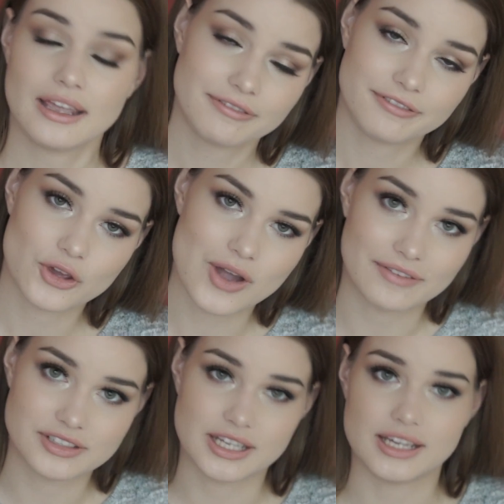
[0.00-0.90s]
if you
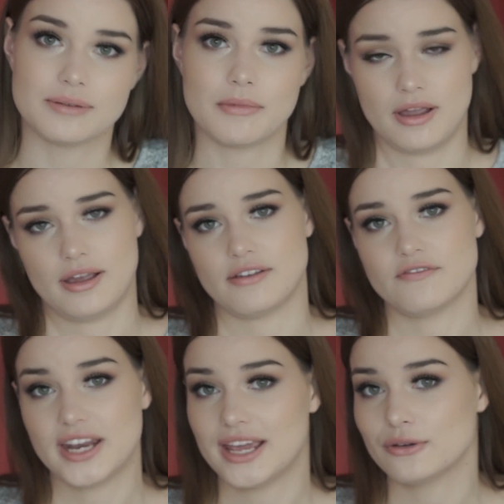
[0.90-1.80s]
have seen my
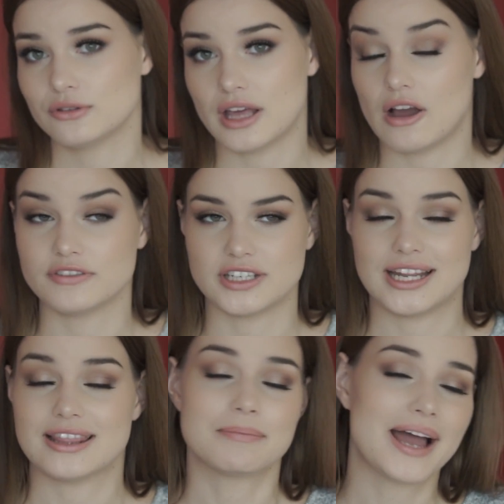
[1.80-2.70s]
videos that I've done
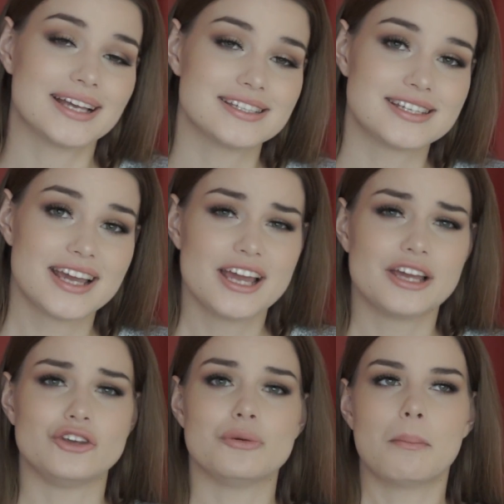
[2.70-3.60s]
in the past,
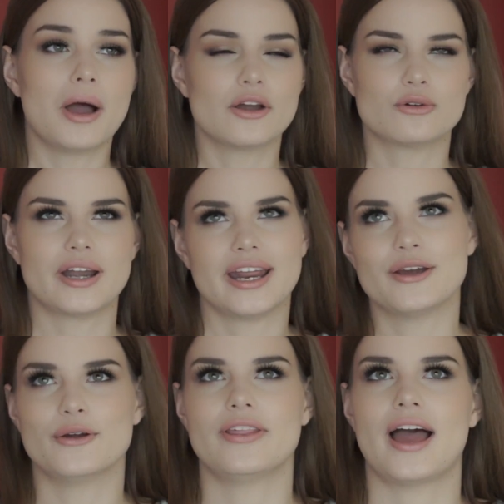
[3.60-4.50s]
you might already
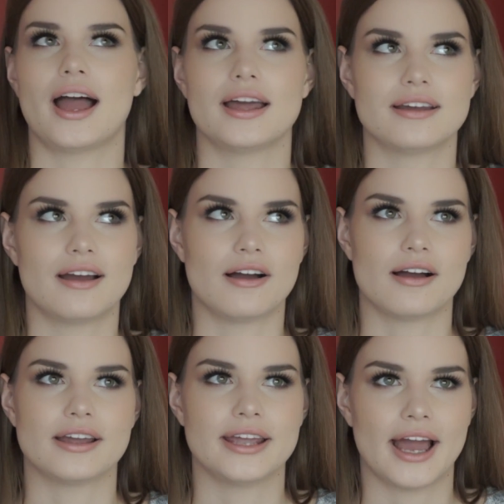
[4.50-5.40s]
know that
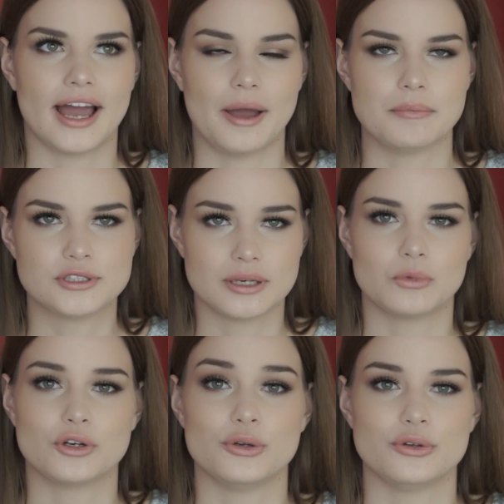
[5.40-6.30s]
I am
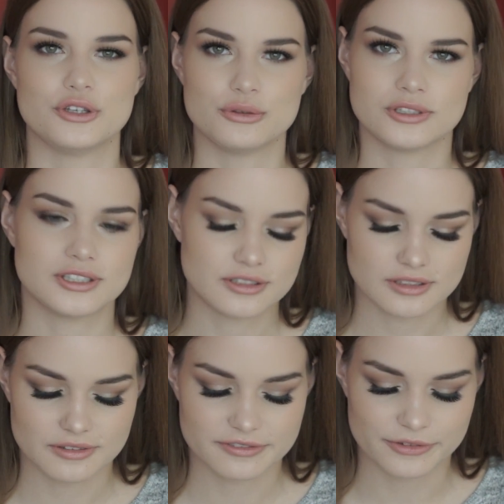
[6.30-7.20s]
someone who
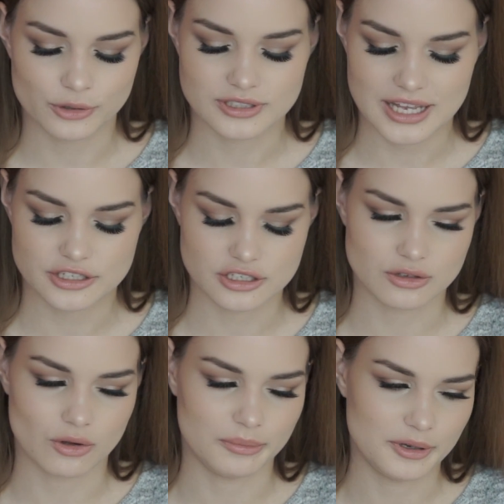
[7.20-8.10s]
uses false lashes
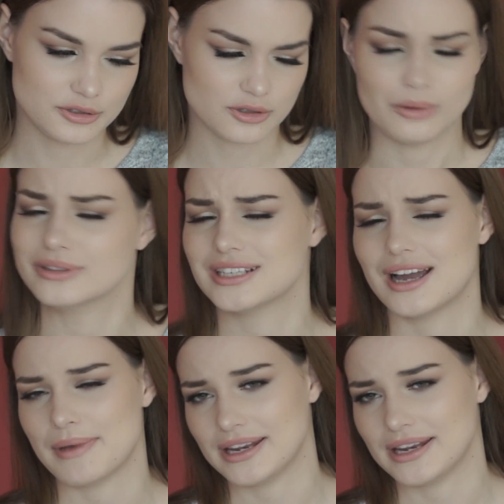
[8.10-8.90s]
almost all the time